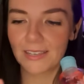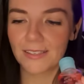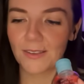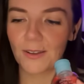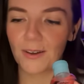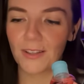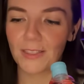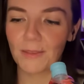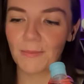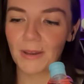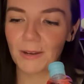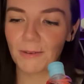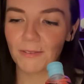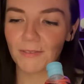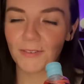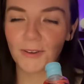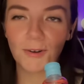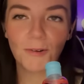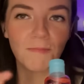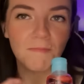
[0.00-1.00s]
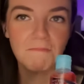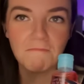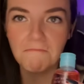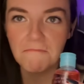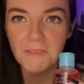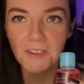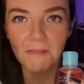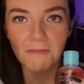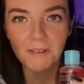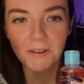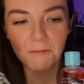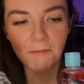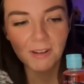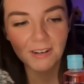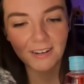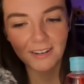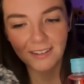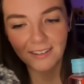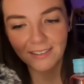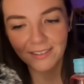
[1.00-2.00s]
is on the microphone. Don't know what
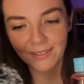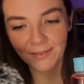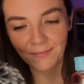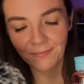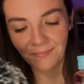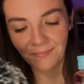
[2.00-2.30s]
it is.